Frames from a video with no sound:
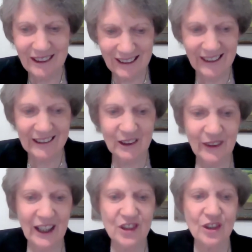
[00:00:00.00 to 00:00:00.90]

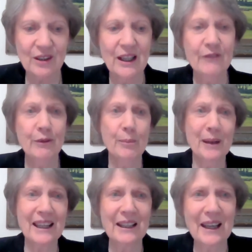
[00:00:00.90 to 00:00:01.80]
collective action for
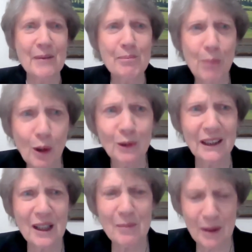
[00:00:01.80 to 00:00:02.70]
bigger and
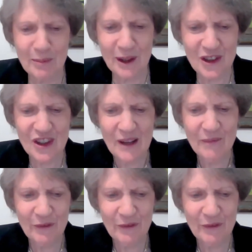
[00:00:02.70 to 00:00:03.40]
bolder commitments